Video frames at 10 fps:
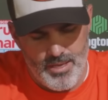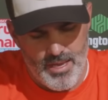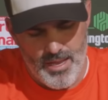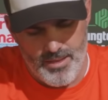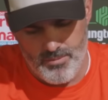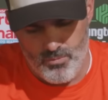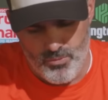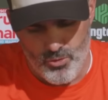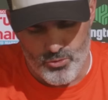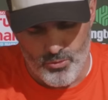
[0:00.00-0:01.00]
Yeah,
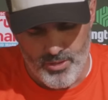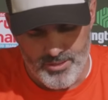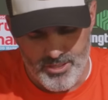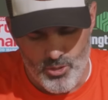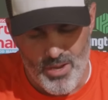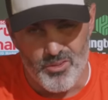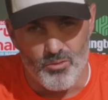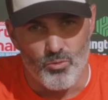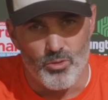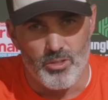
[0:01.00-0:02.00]
those are things that you have to
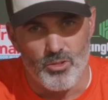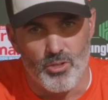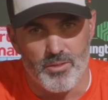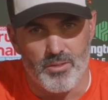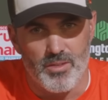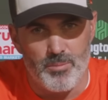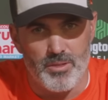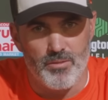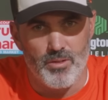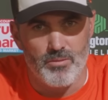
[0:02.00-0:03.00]
really look at the tape
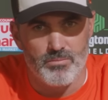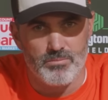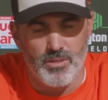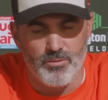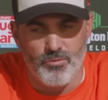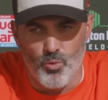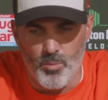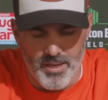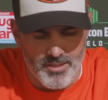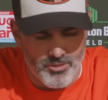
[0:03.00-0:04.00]
to give an
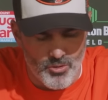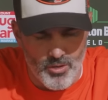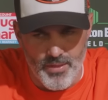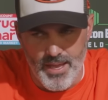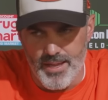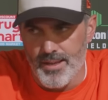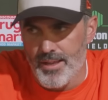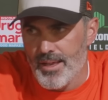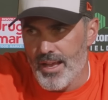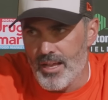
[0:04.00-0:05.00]
informed answer on that.
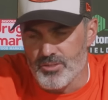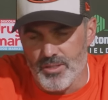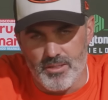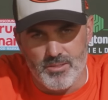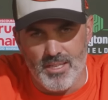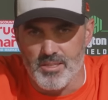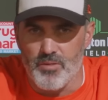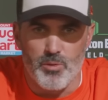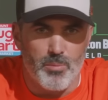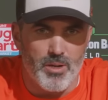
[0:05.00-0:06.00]
I'll say this, that's
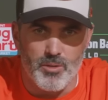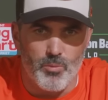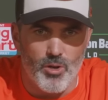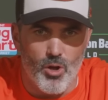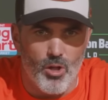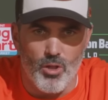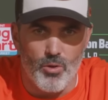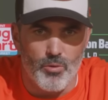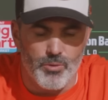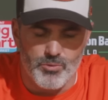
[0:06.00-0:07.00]
everybody. We all
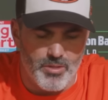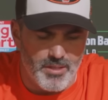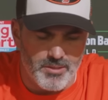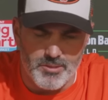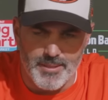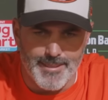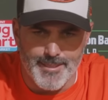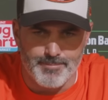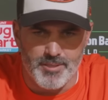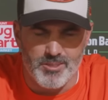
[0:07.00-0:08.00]
those things.
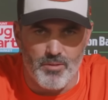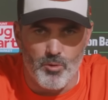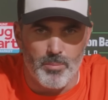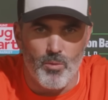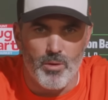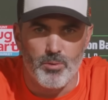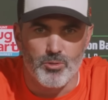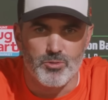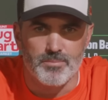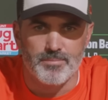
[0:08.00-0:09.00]
It's never about one person.